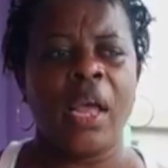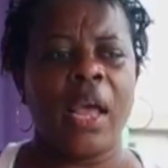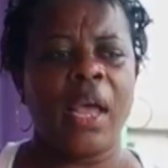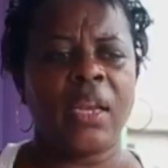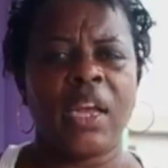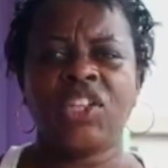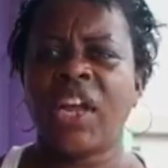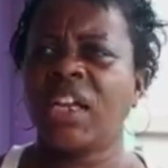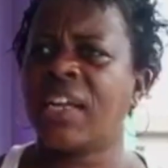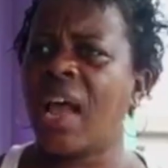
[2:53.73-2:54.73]
And I
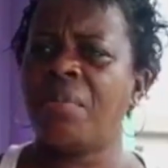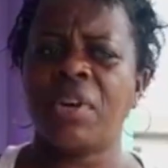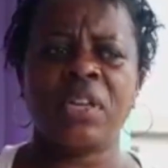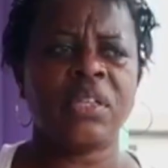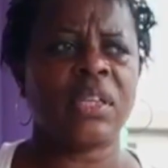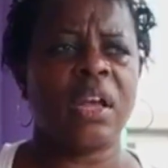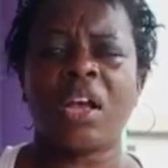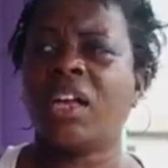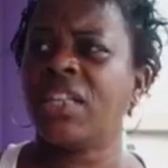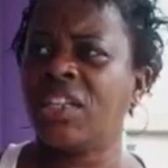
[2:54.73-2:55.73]
checked the cameras
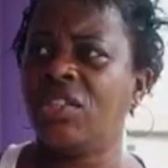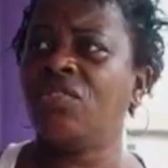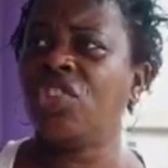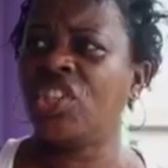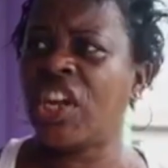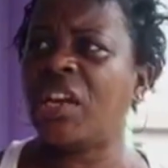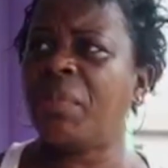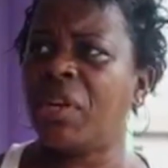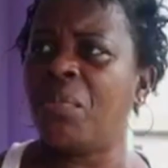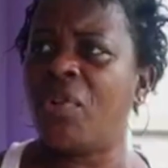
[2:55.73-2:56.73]
because I usually check them
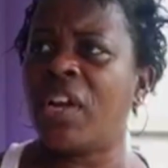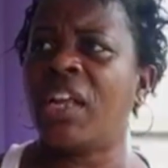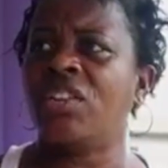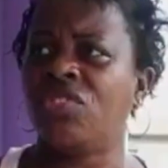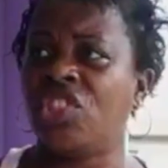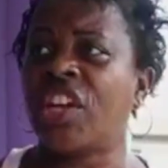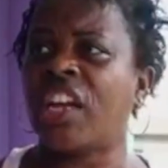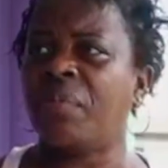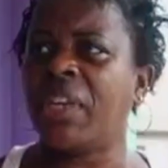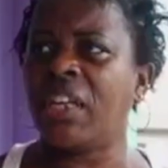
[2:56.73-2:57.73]
in the morning, I usually check
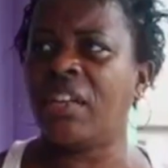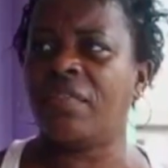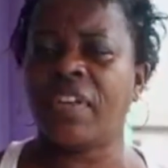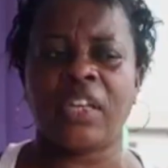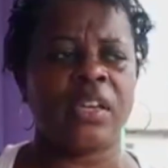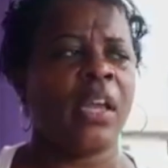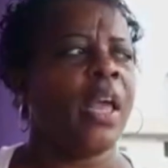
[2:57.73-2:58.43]
them in the evening.